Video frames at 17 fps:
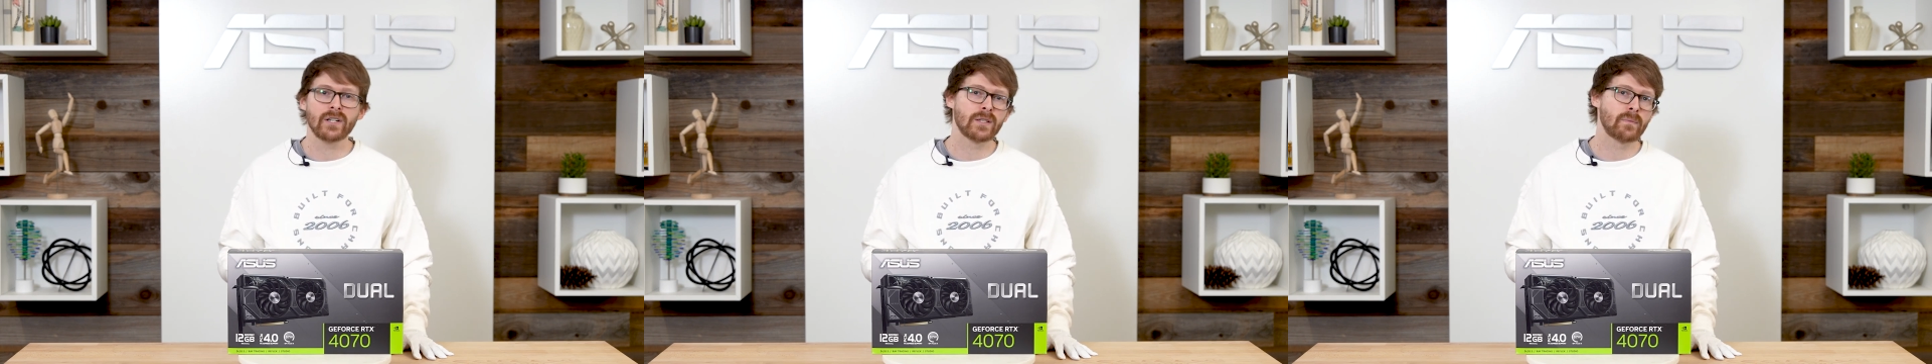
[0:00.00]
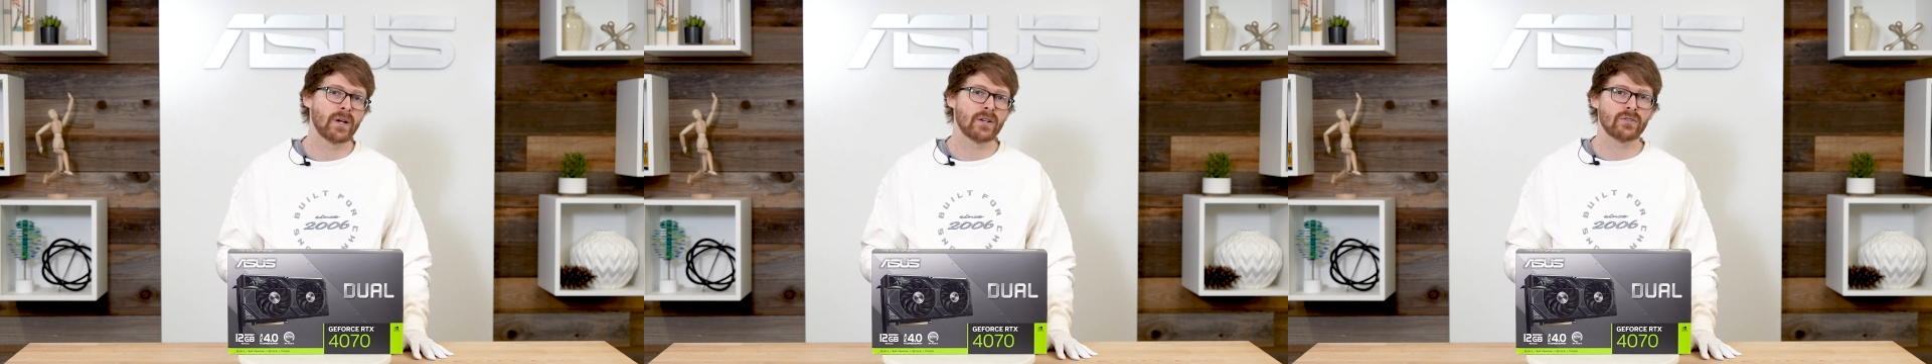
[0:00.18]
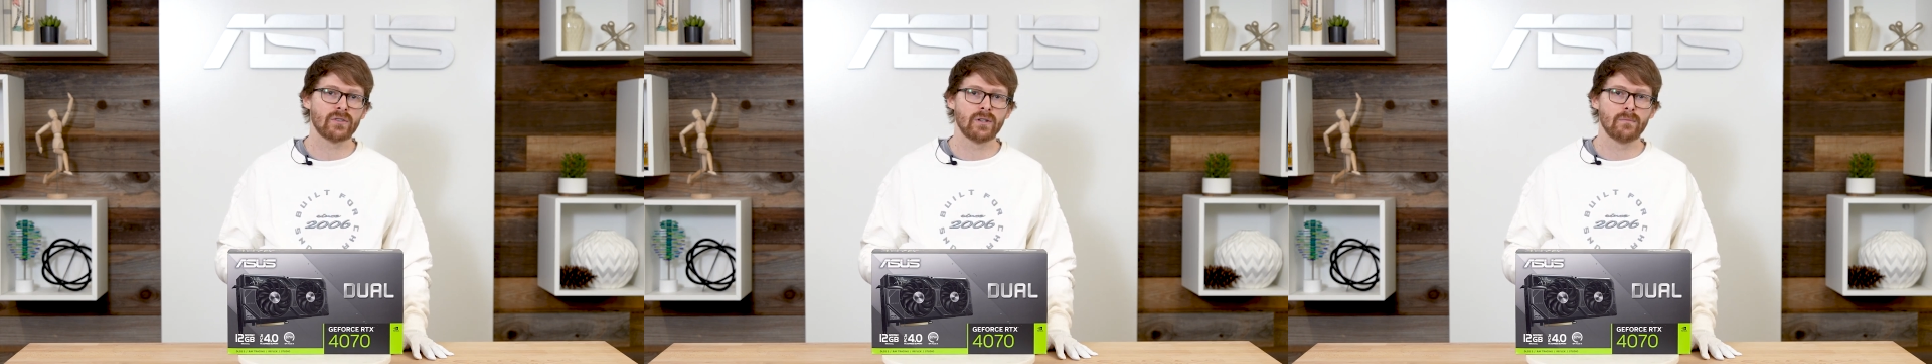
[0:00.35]

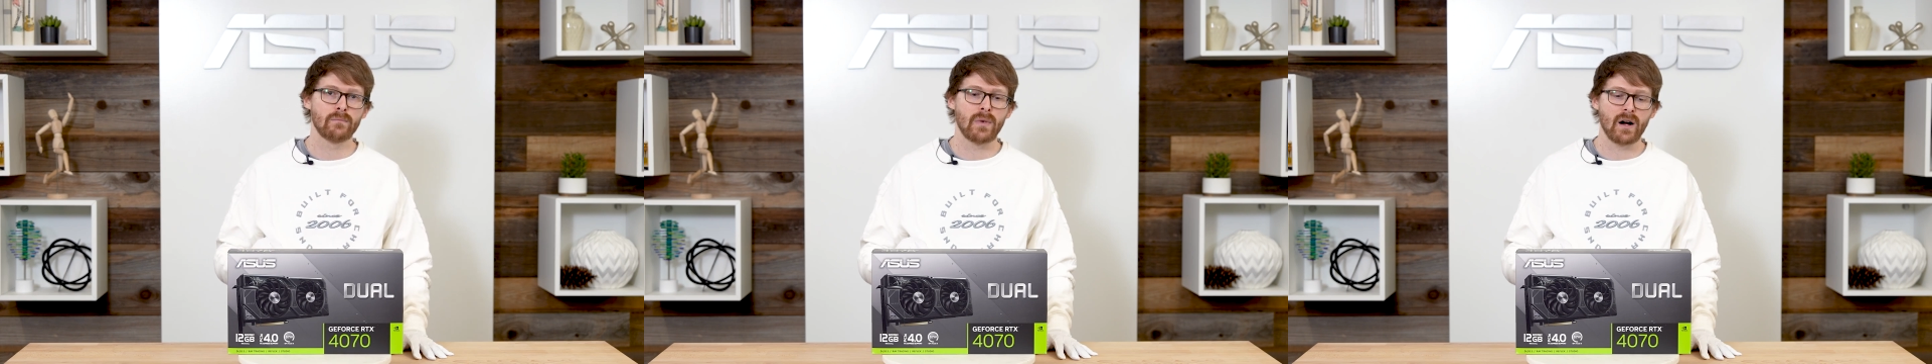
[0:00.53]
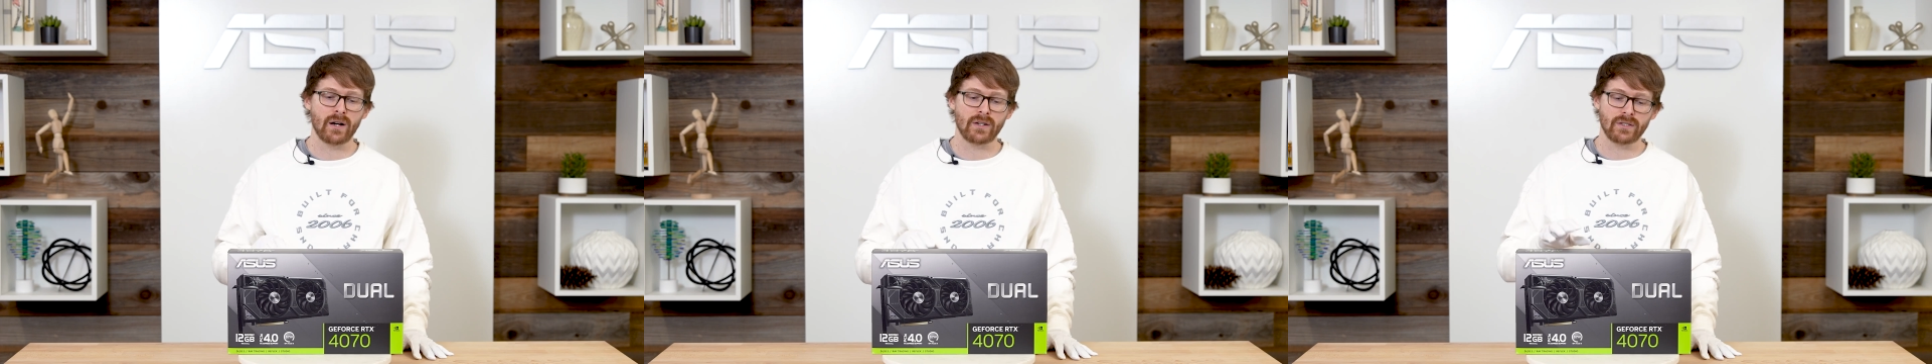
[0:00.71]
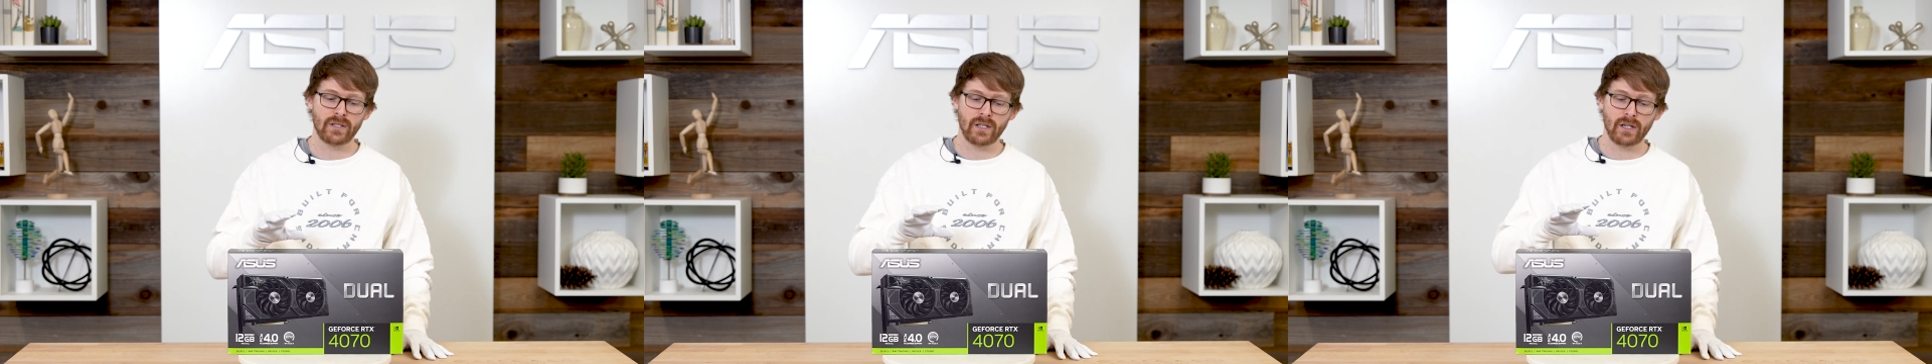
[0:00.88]
special
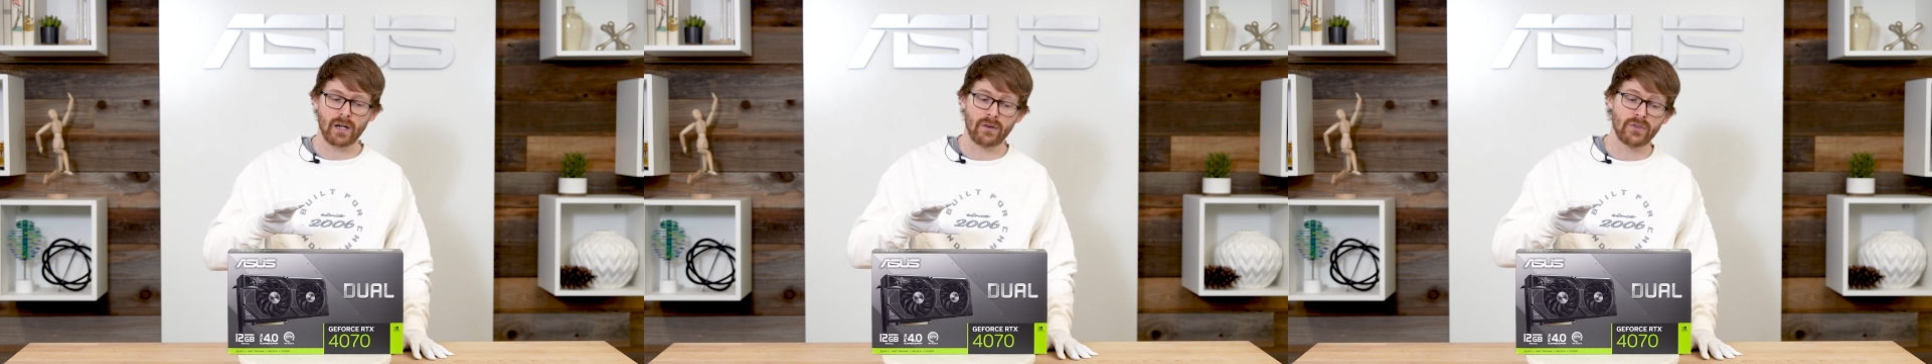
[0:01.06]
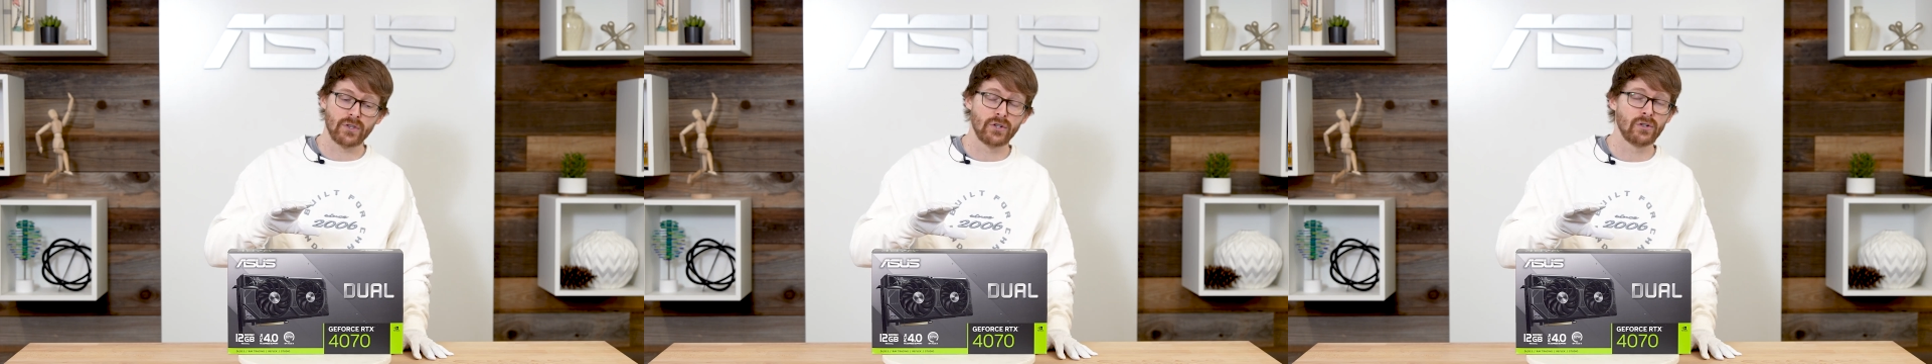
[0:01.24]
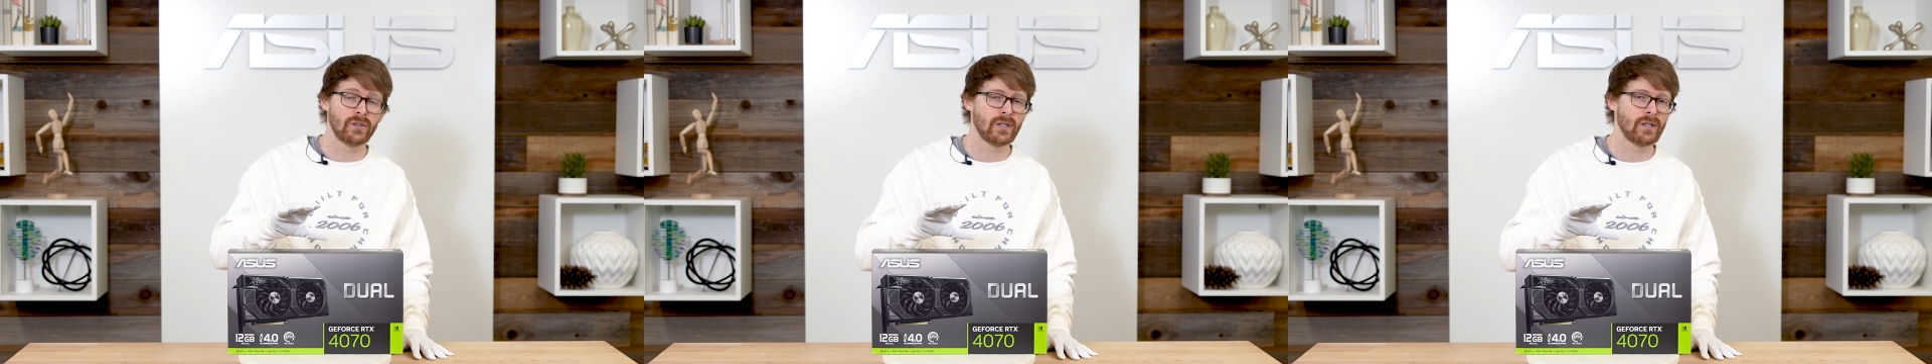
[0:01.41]
unboxing of
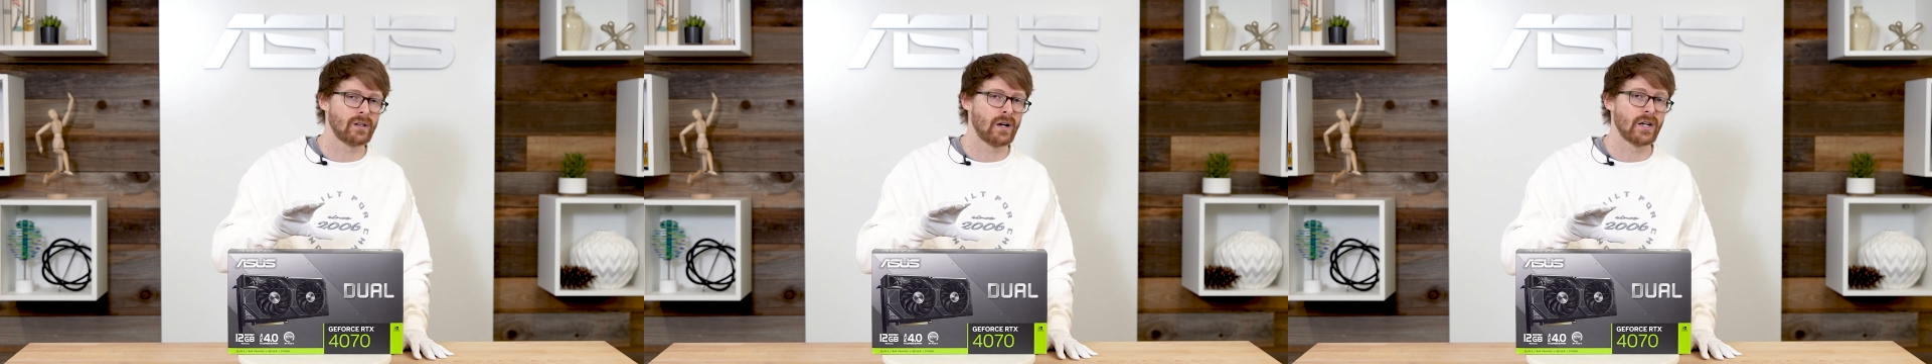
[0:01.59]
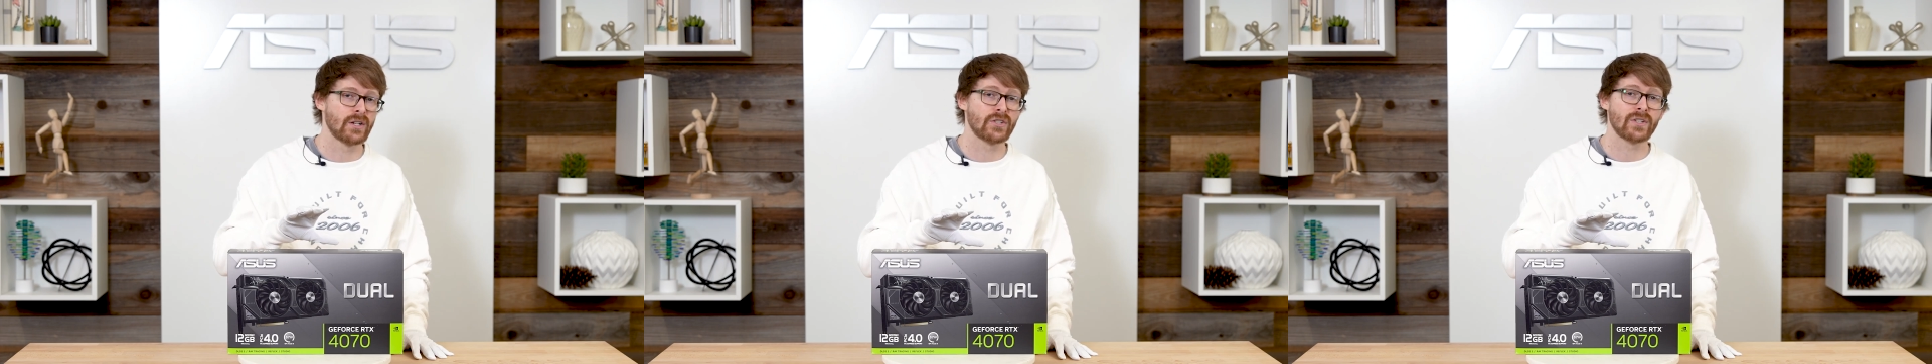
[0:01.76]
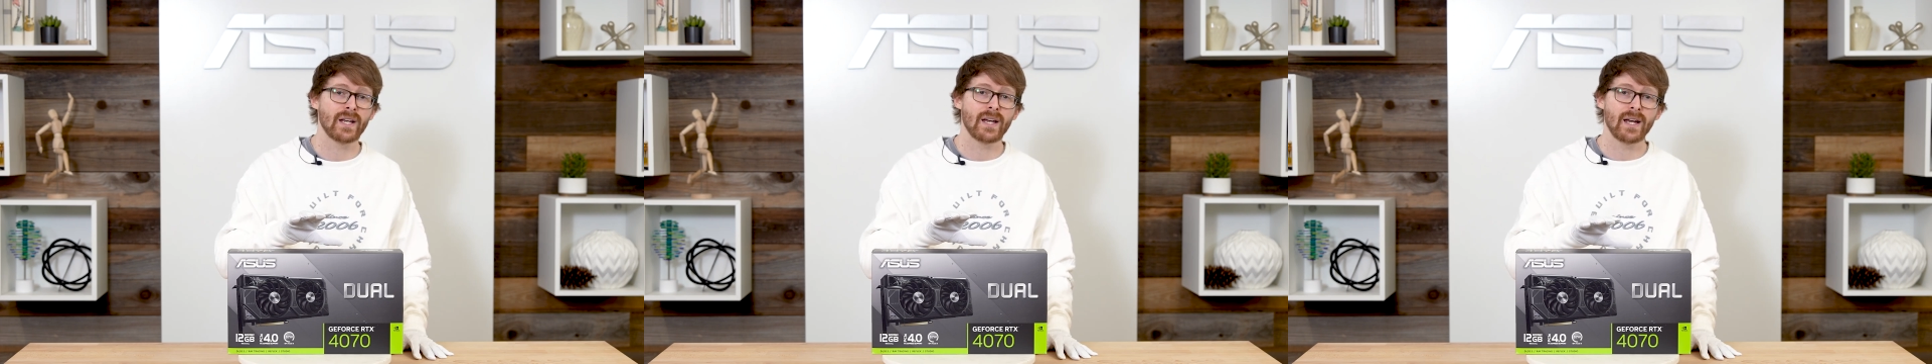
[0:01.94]
the newly
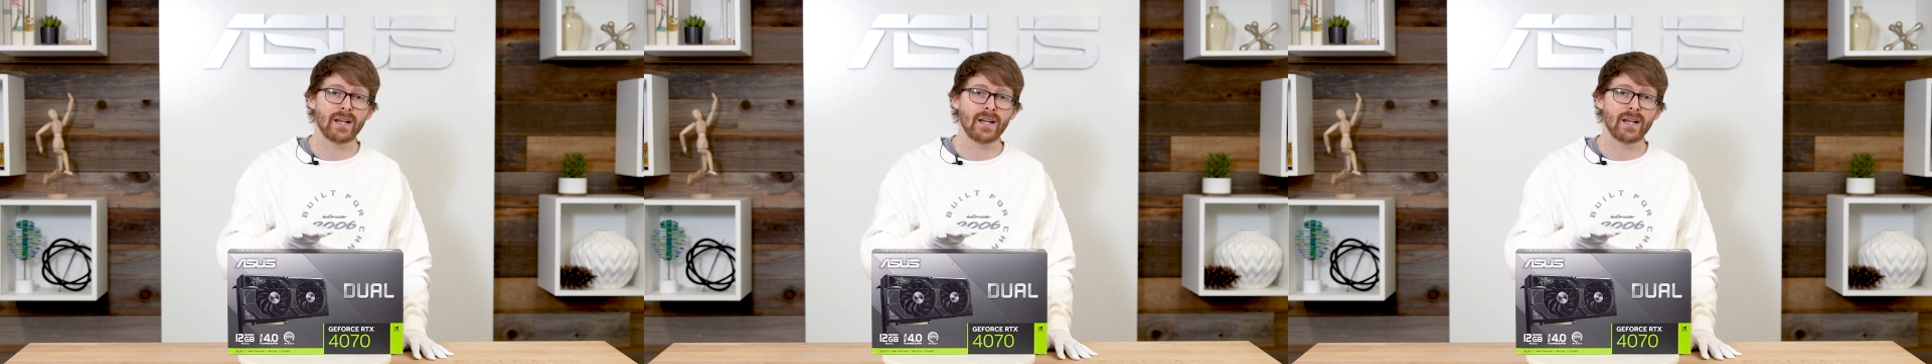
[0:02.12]
launched